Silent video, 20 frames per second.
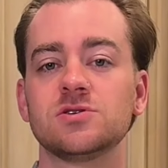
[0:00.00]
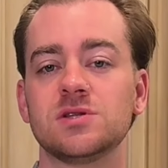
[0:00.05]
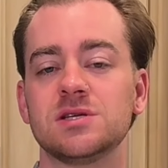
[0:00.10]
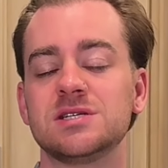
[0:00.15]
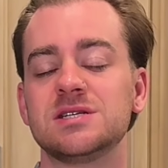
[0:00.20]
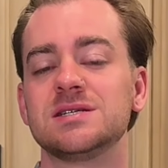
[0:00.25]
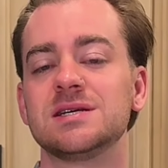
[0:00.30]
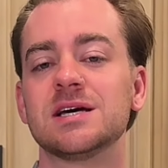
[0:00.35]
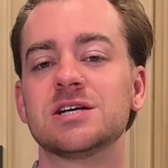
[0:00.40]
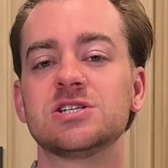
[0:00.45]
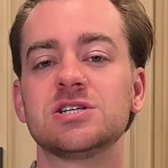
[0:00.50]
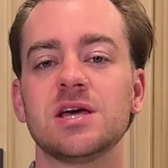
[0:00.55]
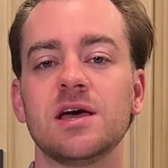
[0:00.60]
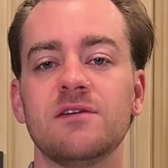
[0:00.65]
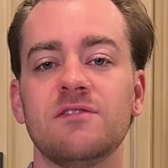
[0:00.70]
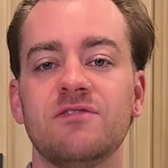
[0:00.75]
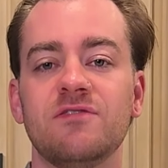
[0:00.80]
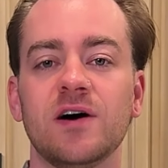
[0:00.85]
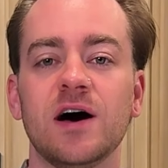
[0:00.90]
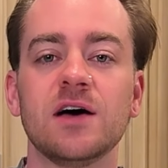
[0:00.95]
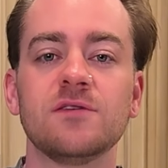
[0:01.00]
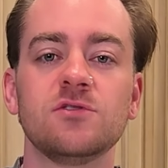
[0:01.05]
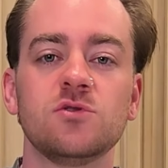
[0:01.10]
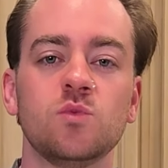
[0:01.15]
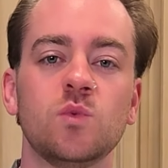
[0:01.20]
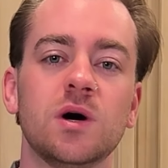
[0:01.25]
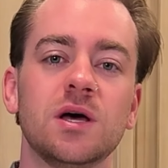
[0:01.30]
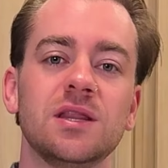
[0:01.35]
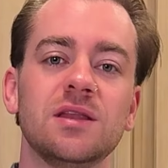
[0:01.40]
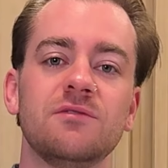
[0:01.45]
So this is actually a
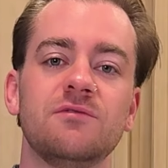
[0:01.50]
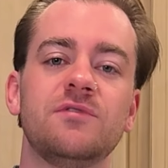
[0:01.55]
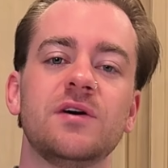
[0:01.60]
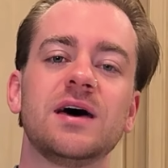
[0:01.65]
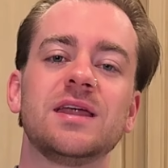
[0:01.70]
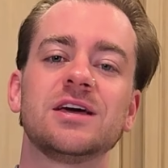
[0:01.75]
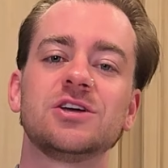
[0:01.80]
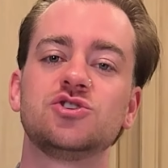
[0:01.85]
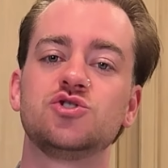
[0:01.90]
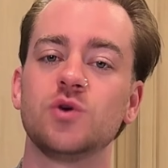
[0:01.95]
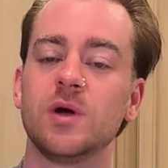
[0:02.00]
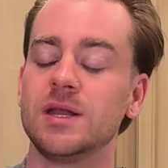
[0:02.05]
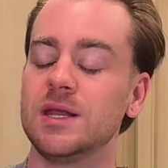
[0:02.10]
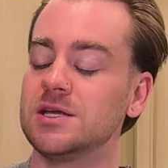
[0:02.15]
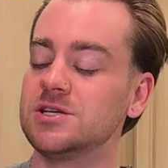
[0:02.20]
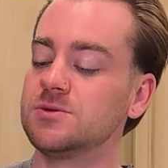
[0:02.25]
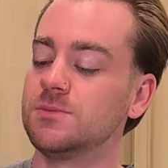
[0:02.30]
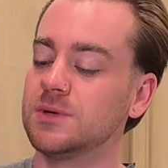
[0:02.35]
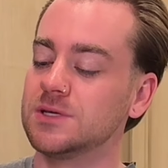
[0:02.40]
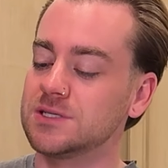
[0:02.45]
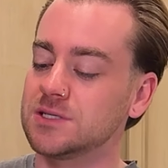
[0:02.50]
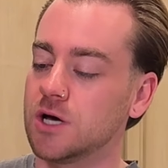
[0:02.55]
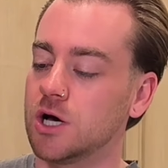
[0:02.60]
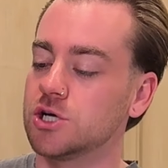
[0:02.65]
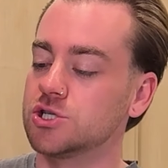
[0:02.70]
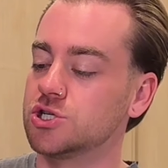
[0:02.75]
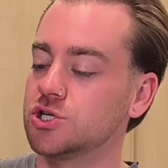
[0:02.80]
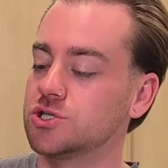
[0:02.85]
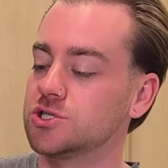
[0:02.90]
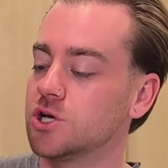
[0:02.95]
5-in-1 lymphatic drainage
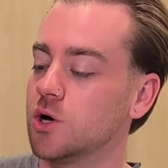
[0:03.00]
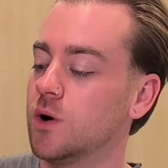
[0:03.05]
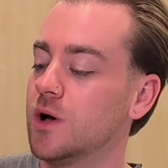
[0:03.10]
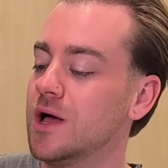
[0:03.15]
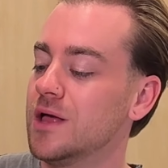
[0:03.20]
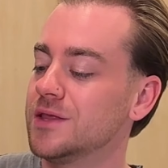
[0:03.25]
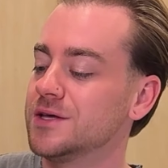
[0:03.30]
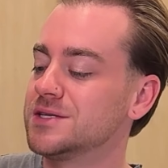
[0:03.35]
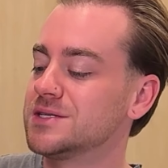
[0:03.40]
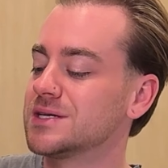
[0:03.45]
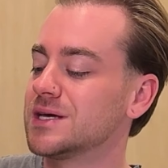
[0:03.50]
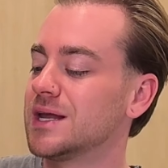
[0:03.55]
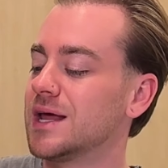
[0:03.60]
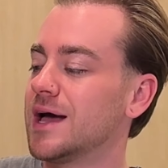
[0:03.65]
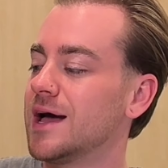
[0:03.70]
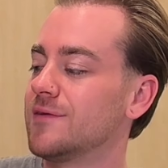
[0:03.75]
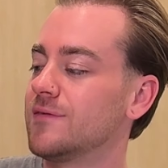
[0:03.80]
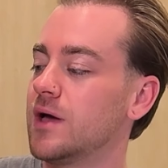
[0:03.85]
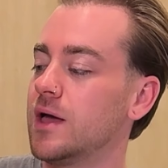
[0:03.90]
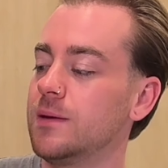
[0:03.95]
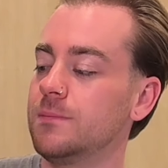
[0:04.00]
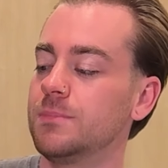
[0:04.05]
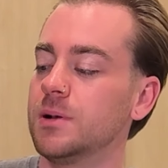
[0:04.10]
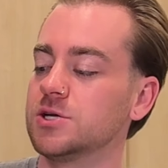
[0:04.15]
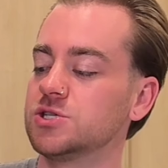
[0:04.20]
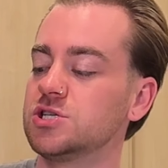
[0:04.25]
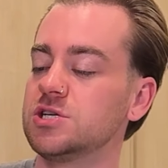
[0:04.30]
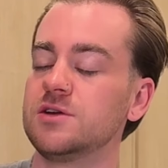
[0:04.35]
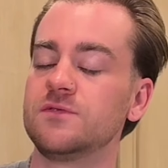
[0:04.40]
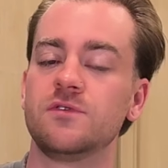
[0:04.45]
massager. So this is gonna have a
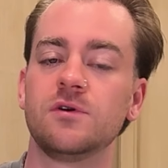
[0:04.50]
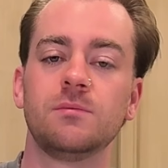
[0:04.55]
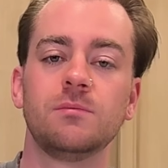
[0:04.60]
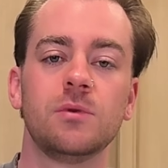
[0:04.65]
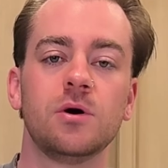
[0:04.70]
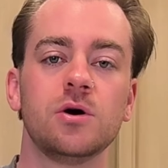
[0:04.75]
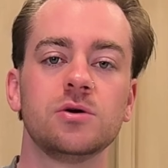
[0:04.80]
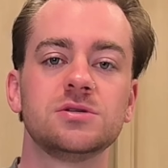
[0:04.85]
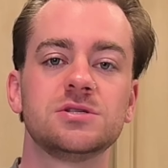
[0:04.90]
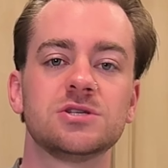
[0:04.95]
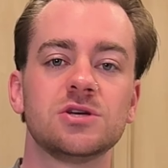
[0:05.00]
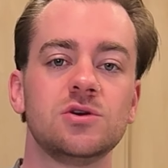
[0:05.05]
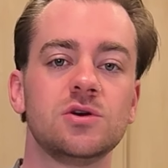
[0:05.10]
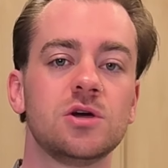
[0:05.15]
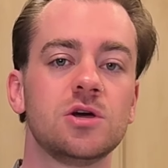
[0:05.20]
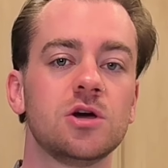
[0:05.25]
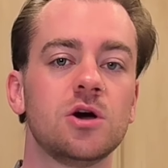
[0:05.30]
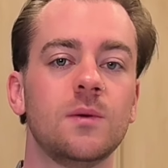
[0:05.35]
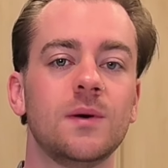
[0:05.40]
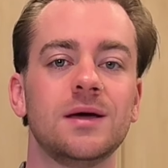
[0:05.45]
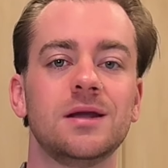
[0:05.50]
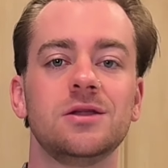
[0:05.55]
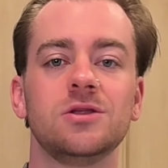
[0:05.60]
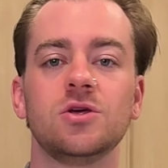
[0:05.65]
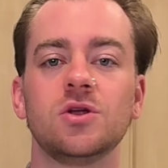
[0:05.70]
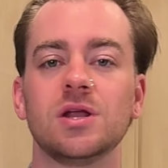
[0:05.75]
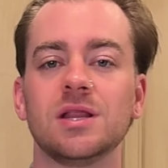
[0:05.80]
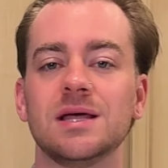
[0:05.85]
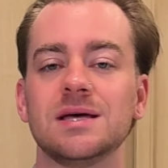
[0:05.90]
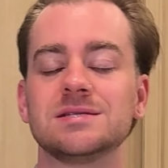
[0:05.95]
bunch of different modes, so you can go ahead and
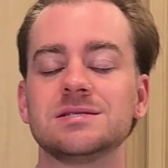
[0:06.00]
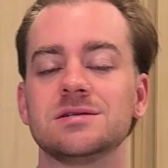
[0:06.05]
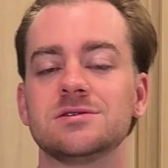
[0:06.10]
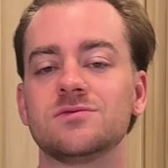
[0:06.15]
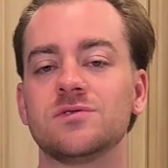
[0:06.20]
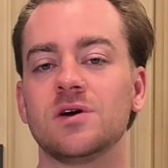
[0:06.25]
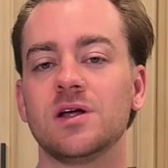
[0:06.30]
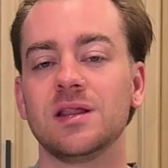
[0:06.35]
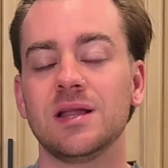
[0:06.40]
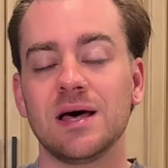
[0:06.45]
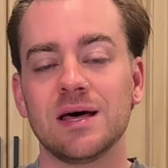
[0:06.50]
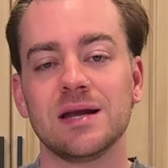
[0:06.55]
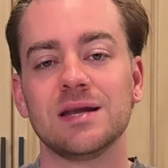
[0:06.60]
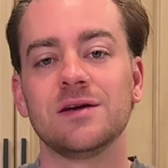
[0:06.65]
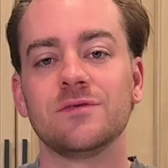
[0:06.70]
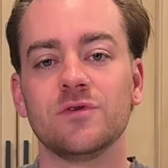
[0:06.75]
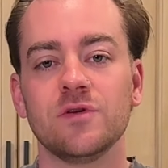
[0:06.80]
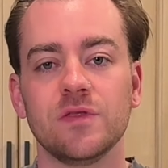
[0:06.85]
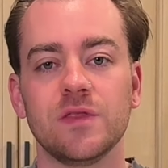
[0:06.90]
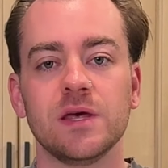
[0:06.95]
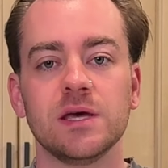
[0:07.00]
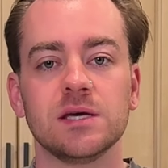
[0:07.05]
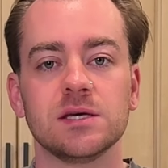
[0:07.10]
utilize this for a lot of different